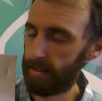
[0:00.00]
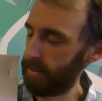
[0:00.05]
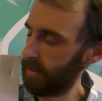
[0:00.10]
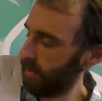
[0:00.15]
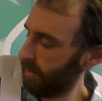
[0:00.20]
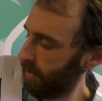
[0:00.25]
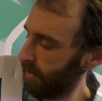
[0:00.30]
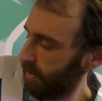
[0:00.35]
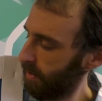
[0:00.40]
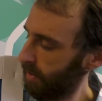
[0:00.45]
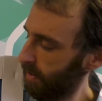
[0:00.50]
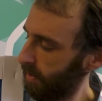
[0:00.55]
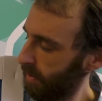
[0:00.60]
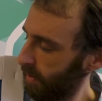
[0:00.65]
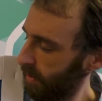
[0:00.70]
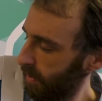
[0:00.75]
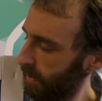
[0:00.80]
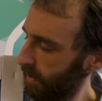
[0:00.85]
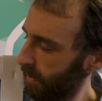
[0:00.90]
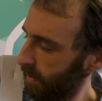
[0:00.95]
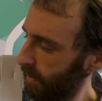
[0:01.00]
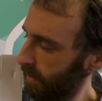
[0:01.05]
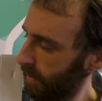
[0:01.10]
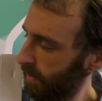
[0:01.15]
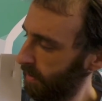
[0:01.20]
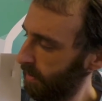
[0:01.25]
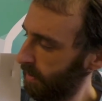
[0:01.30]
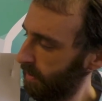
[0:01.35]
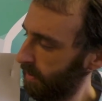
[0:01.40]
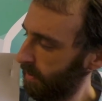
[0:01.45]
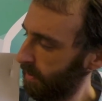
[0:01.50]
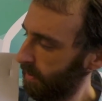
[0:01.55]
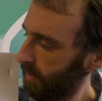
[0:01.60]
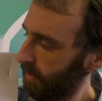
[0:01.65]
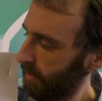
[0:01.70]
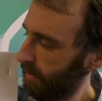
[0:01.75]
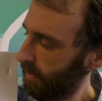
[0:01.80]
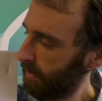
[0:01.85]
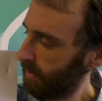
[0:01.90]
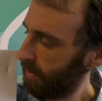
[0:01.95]

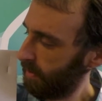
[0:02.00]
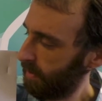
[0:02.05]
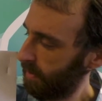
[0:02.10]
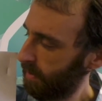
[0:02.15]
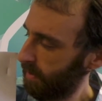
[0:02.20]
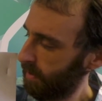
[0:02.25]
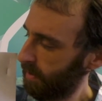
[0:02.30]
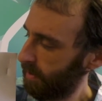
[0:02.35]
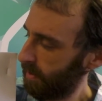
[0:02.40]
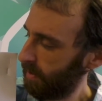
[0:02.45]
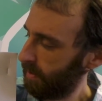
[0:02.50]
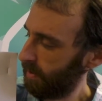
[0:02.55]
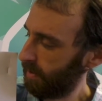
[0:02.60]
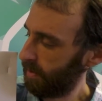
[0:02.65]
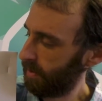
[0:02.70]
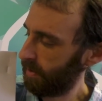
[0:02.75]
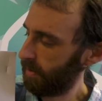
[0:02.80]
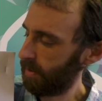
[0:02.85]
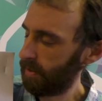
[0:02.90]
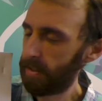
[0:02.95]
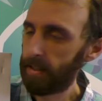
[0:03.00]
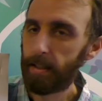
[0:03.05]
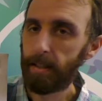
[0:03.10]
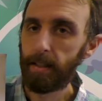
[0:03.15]
(no one is talking)